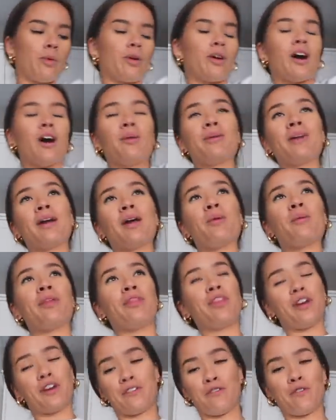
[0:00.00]
Got what I
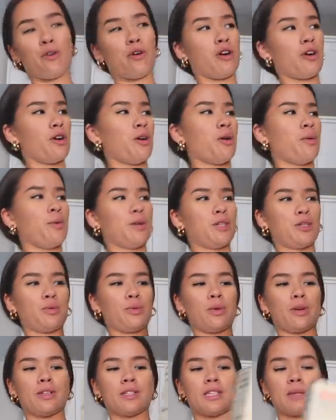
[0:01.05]
went there for, which
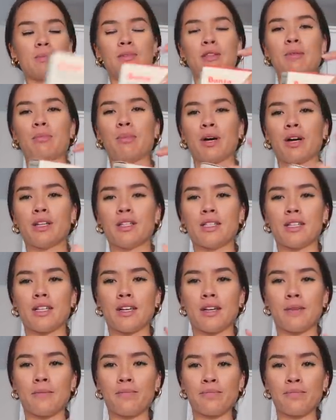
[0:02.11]
was some of the Banza